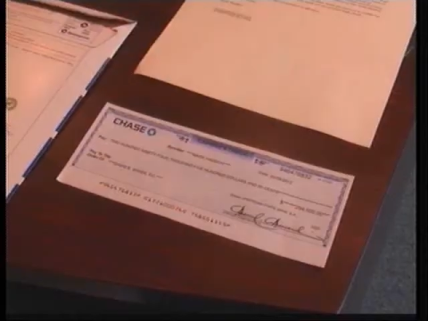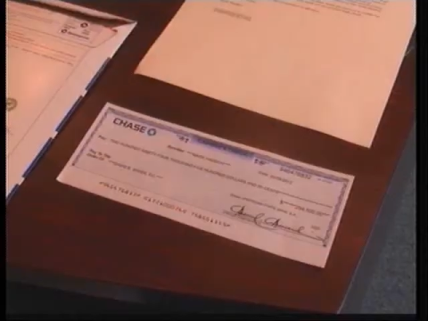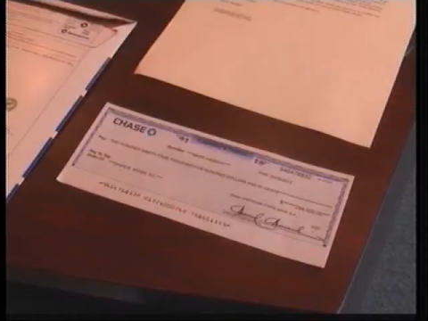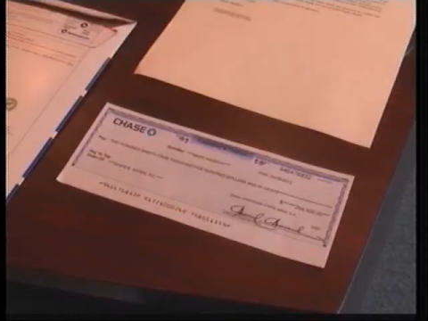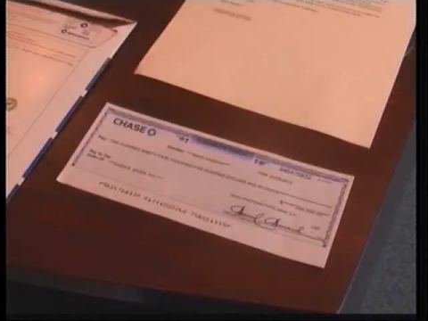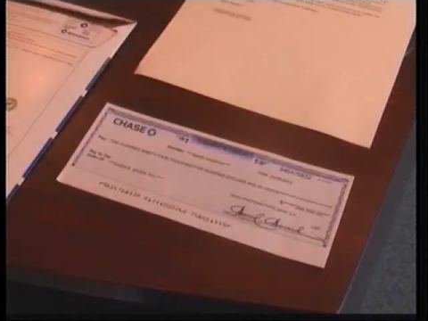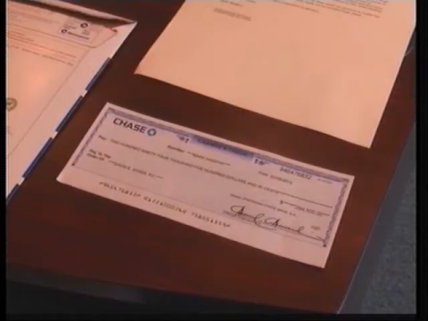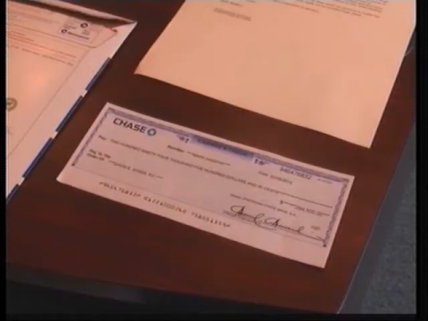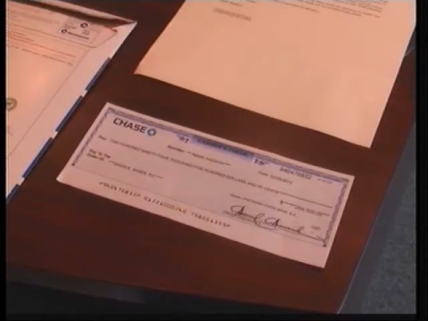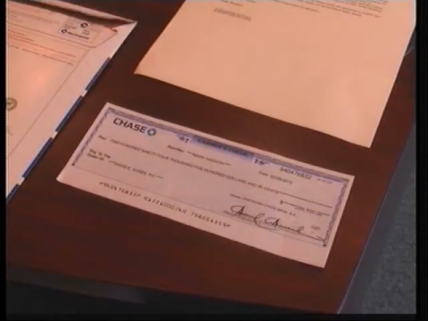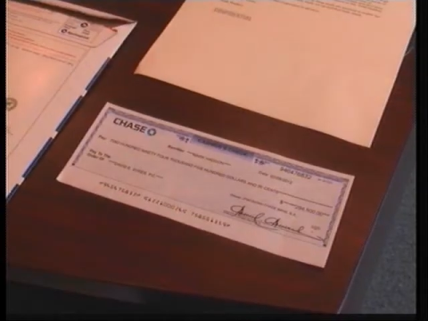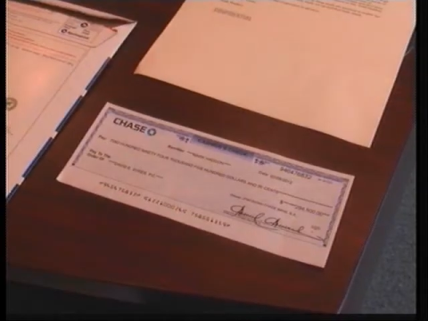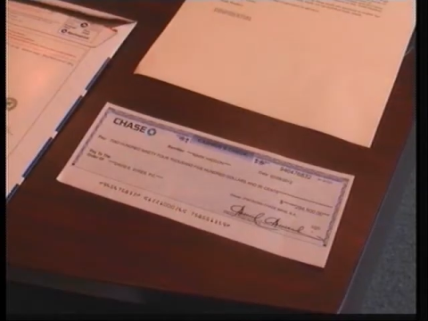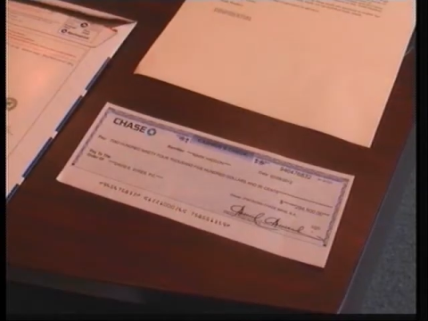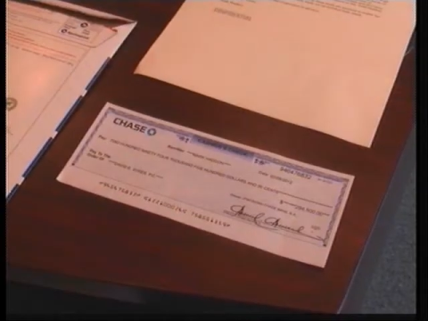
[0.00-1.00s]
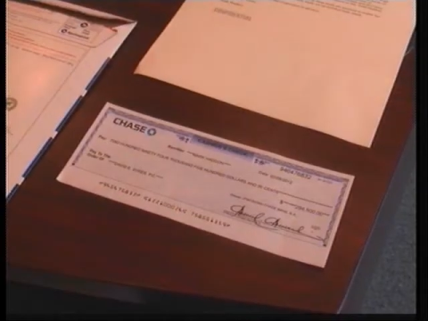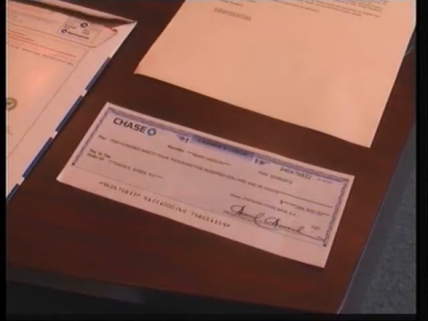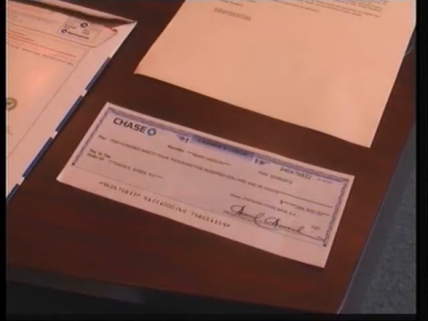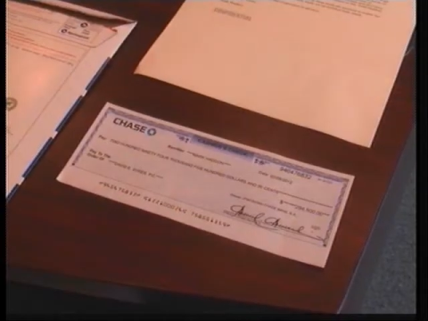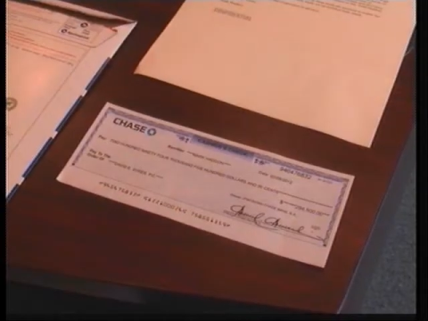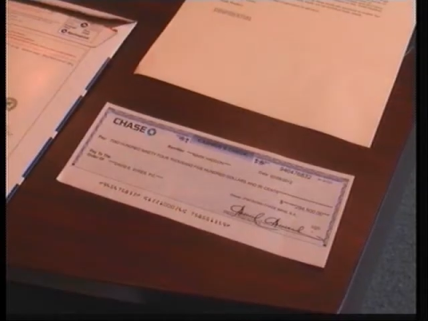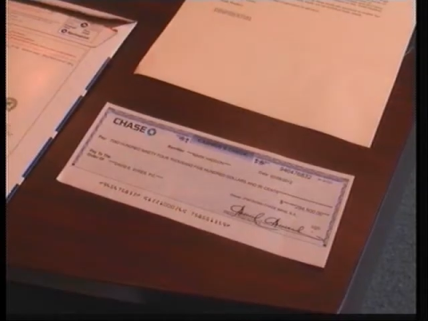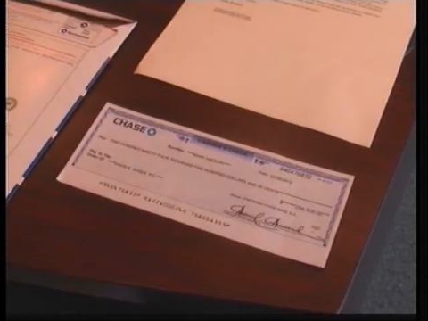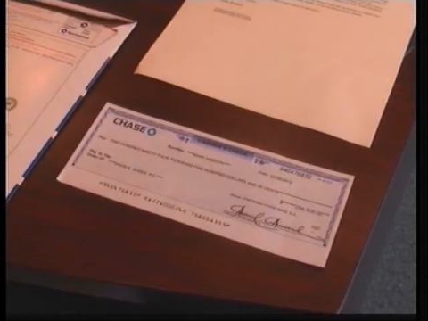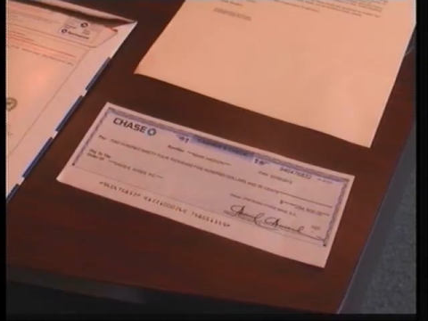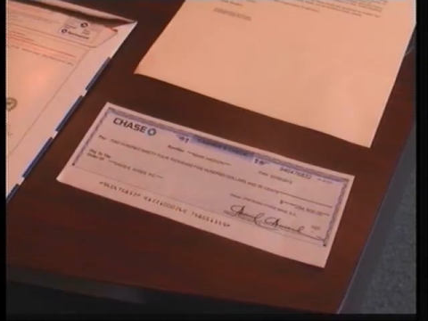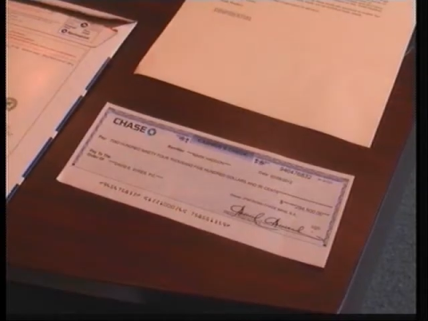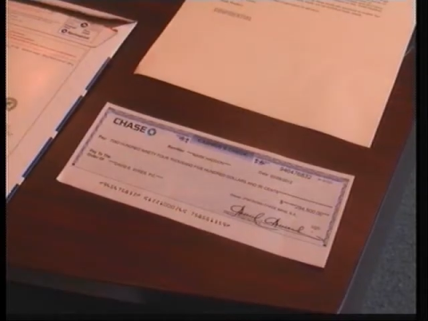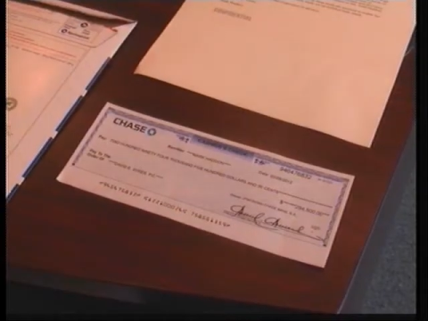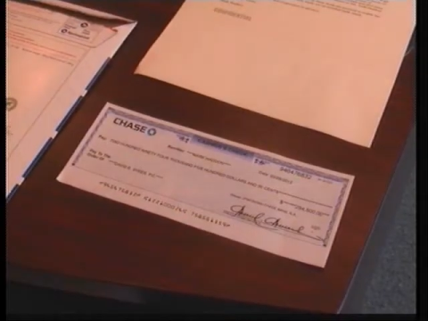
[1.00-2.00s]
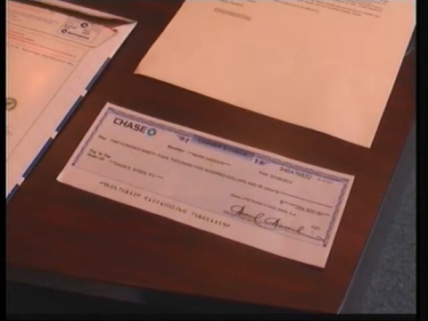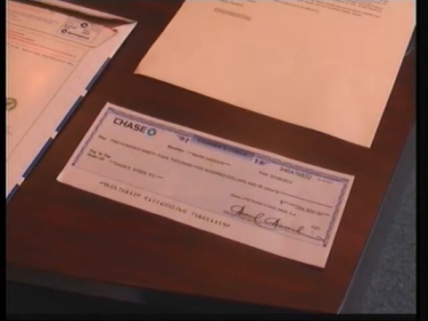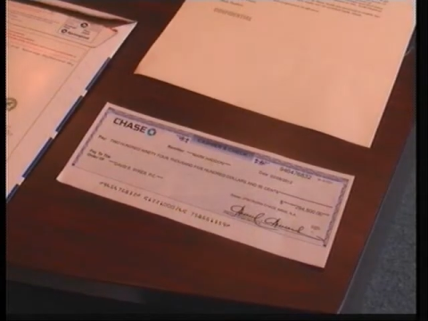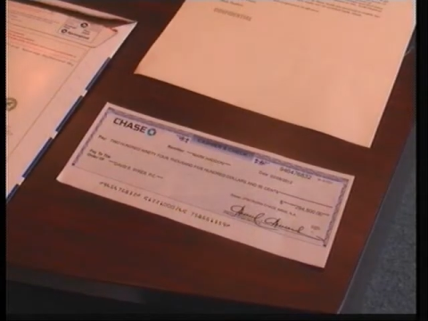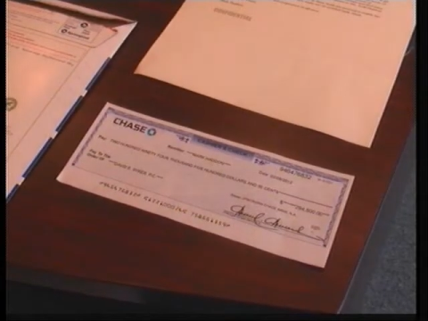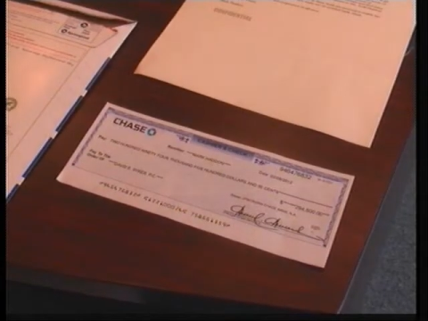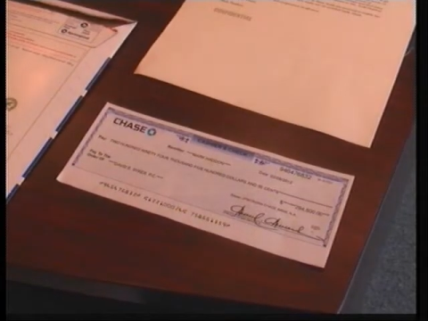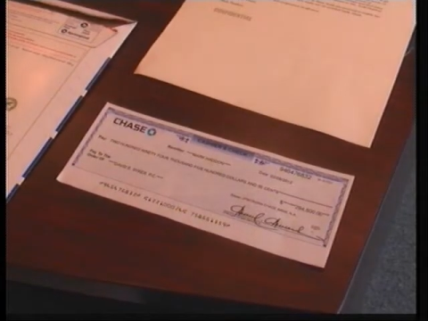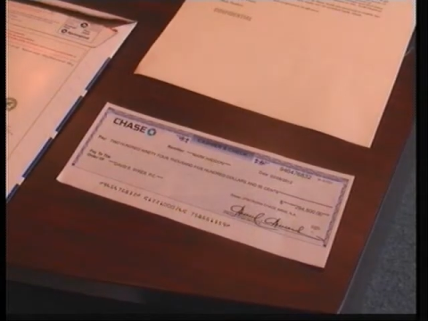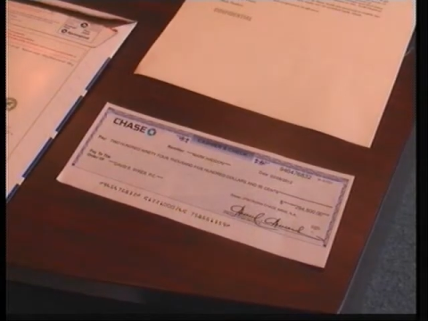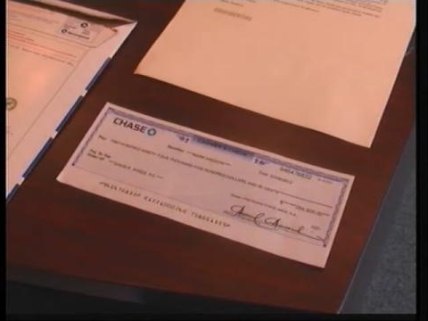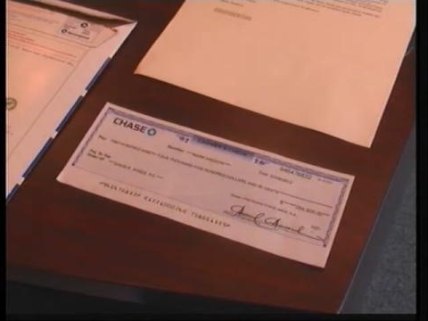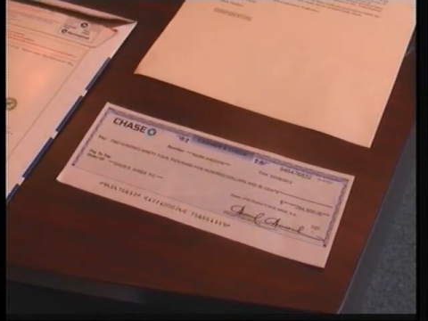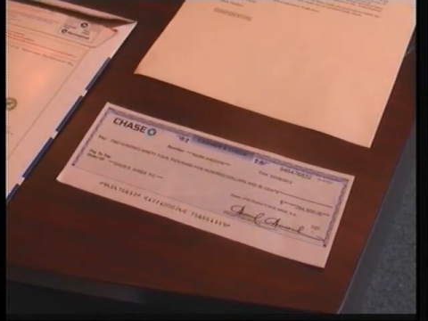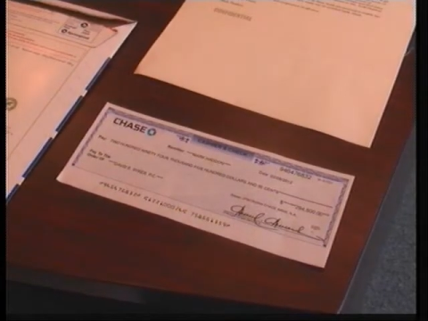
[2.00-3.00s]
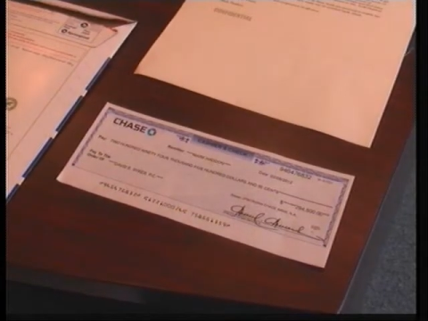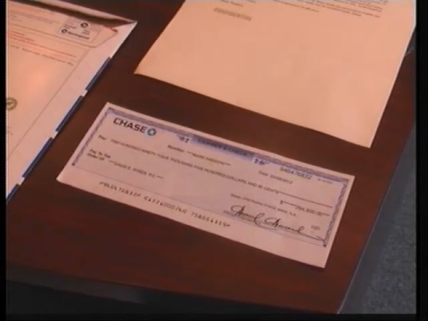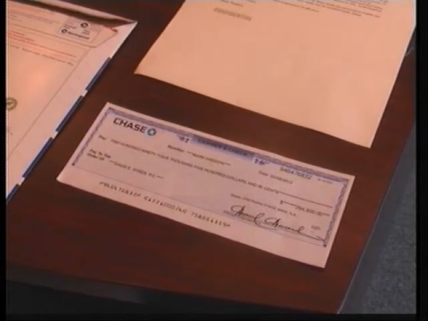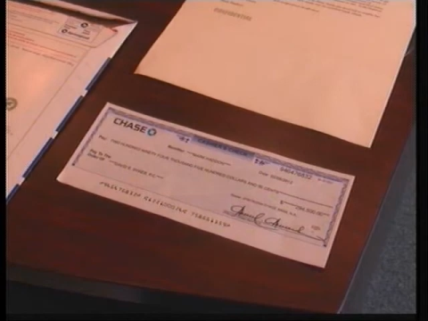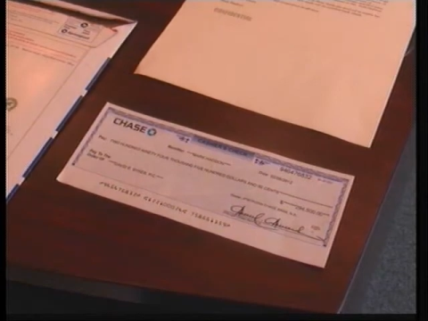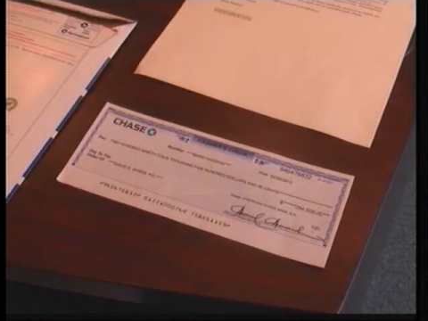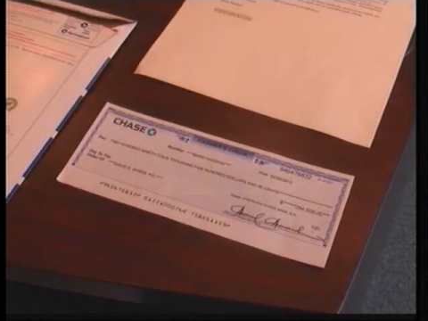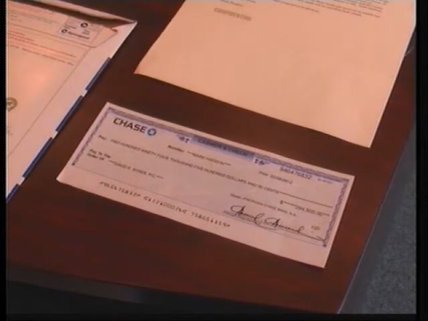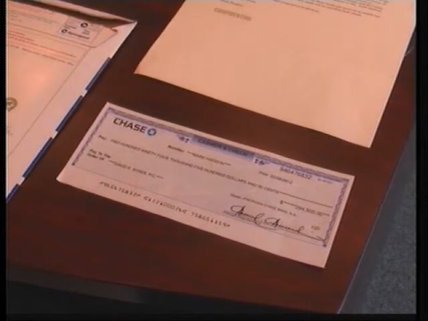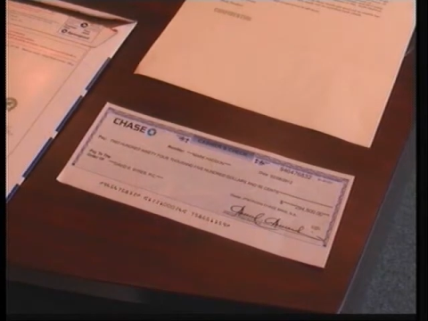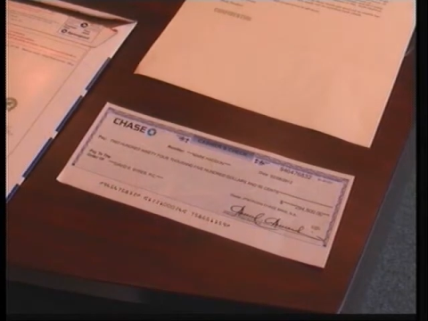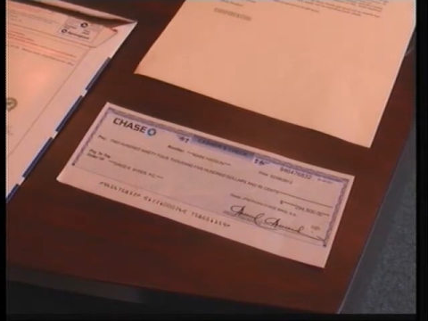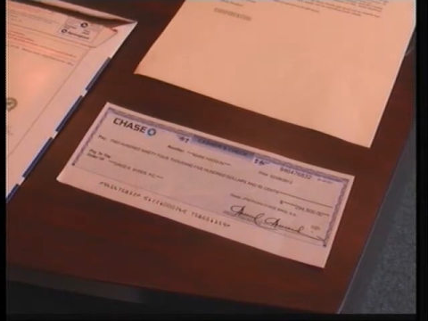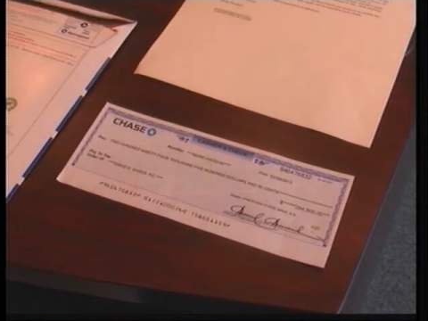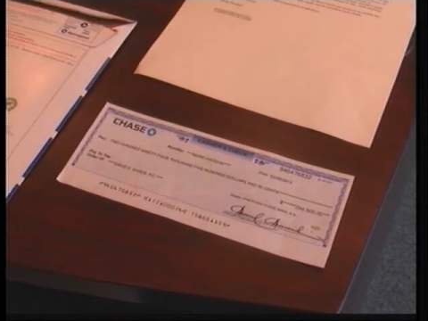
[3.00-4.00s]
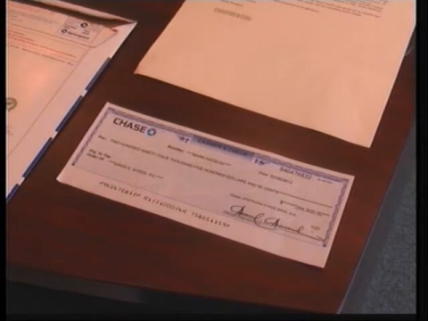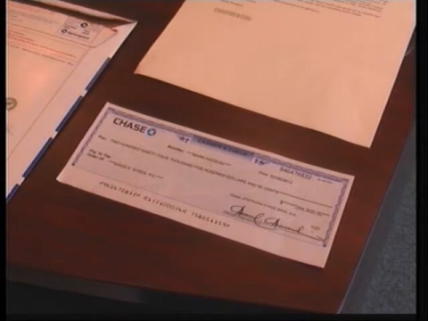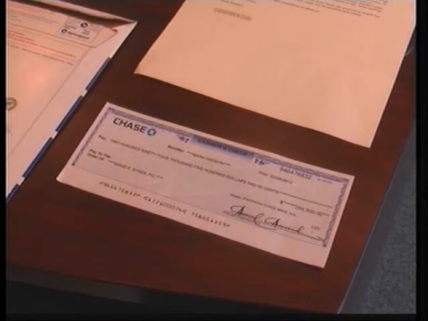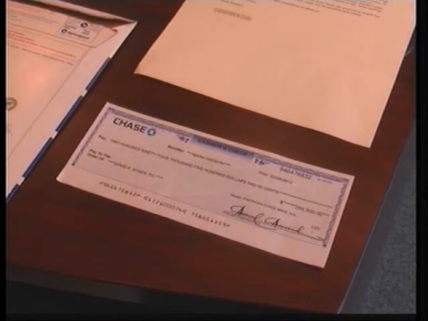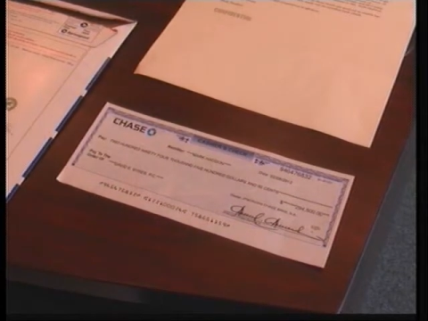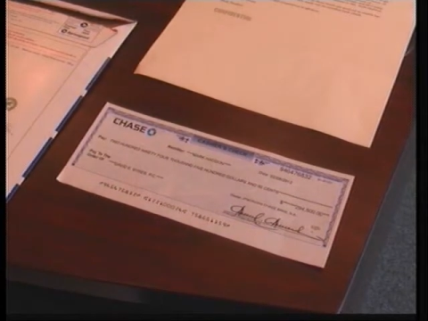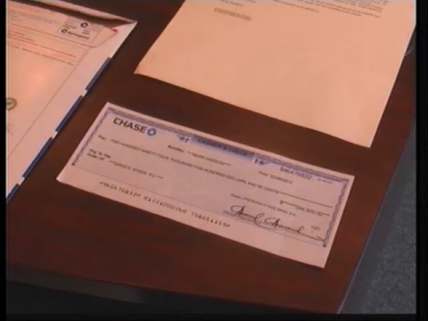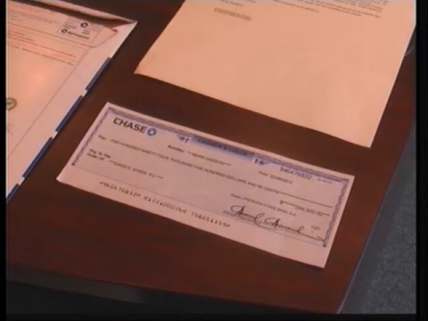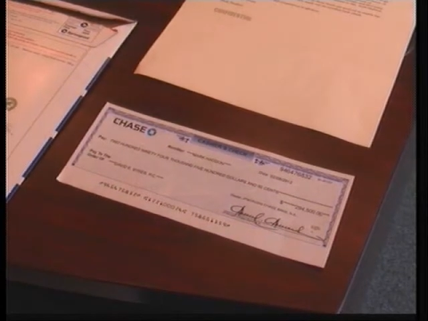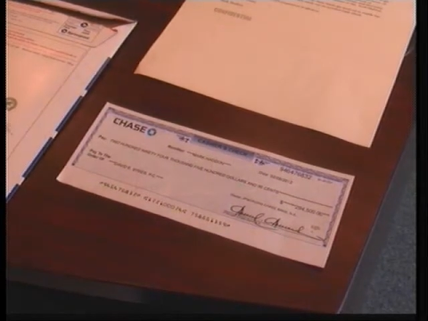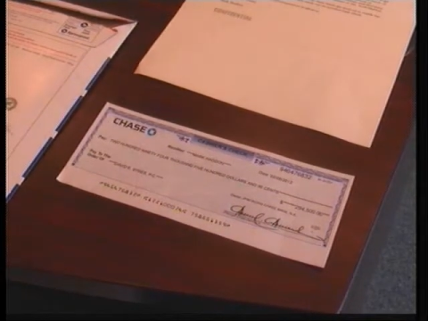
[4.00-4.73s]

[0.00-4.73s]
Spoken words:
(no speaker visible)